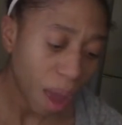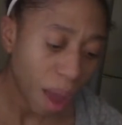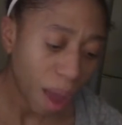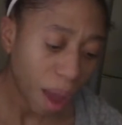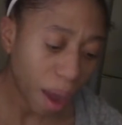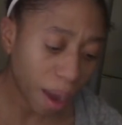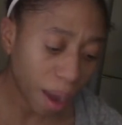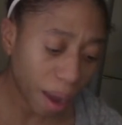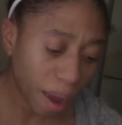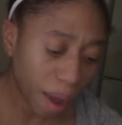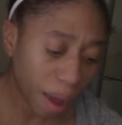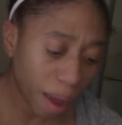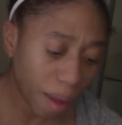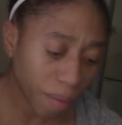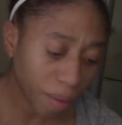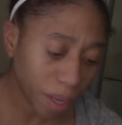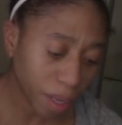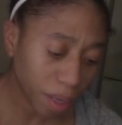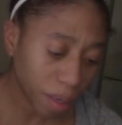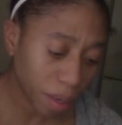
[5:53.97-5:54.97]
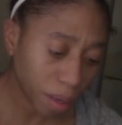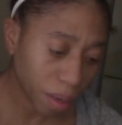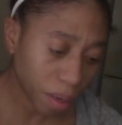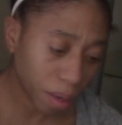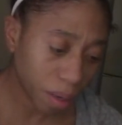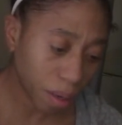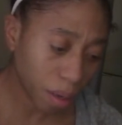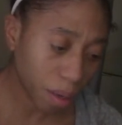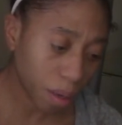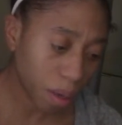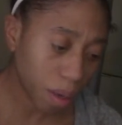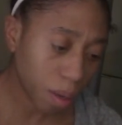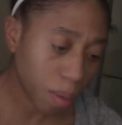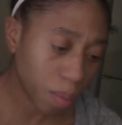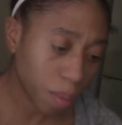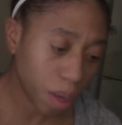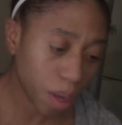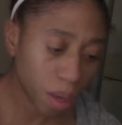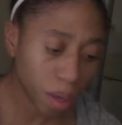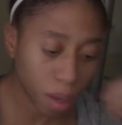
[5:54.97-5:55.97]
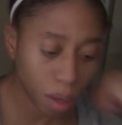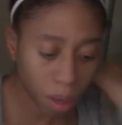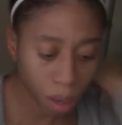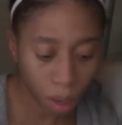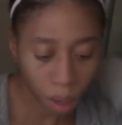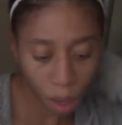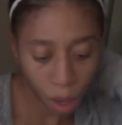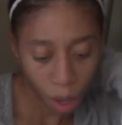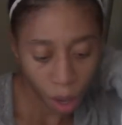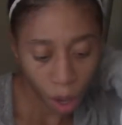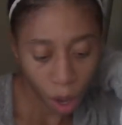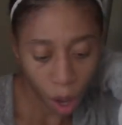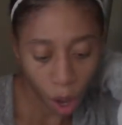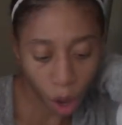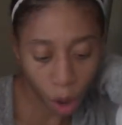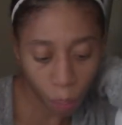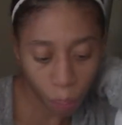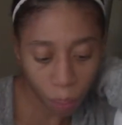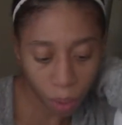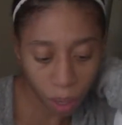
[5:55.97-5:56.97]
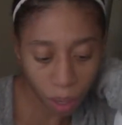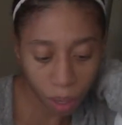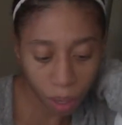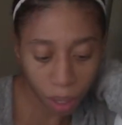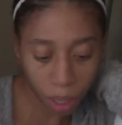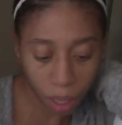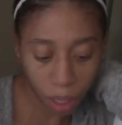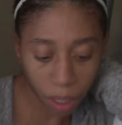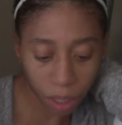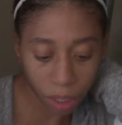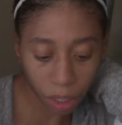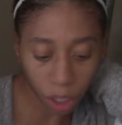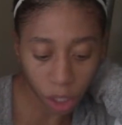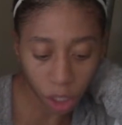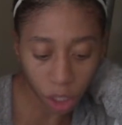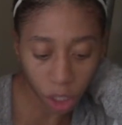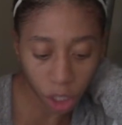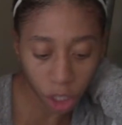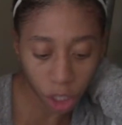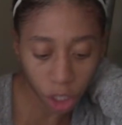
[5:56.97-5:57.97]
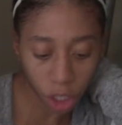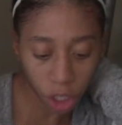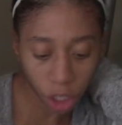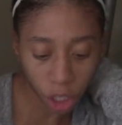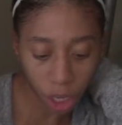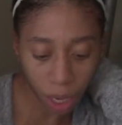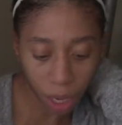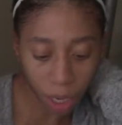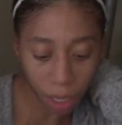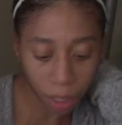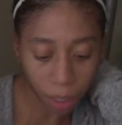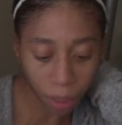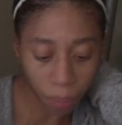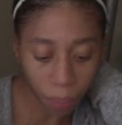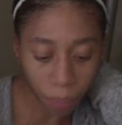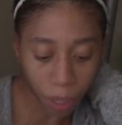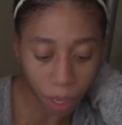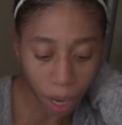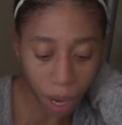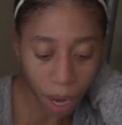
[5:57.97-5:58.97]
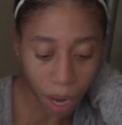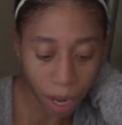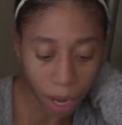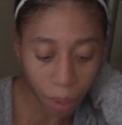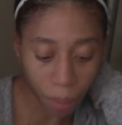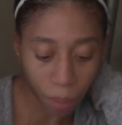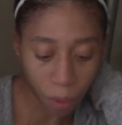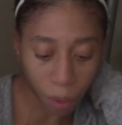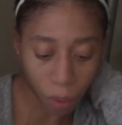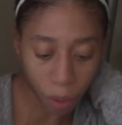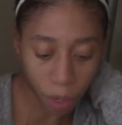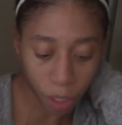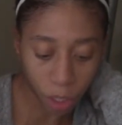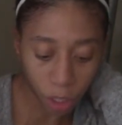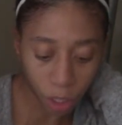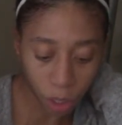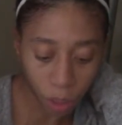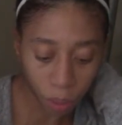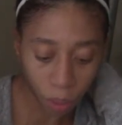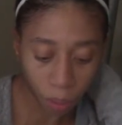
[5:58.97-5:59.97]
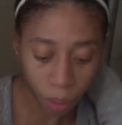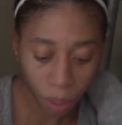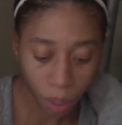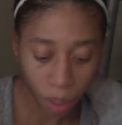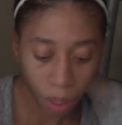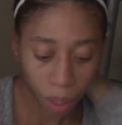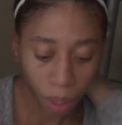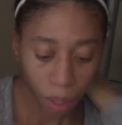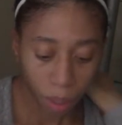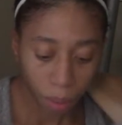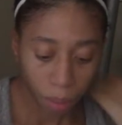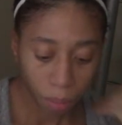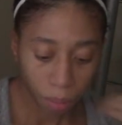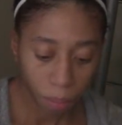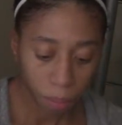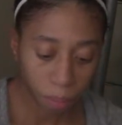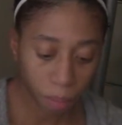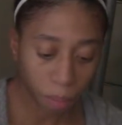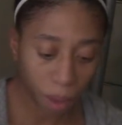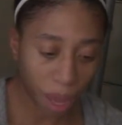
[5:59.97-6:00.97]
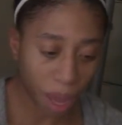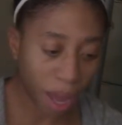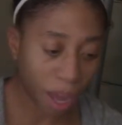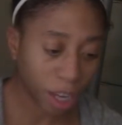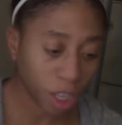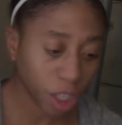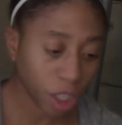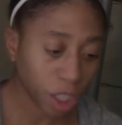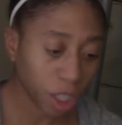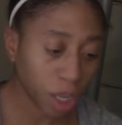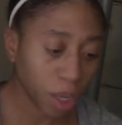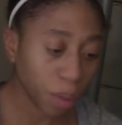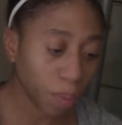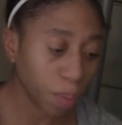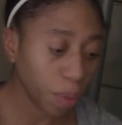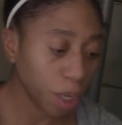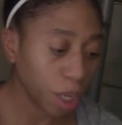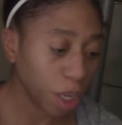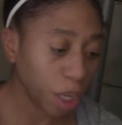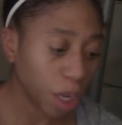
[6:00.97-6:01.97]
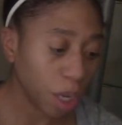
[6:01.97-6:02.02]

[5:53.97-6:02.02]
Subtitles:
and I haven't opened these just yet, but I am going to actually be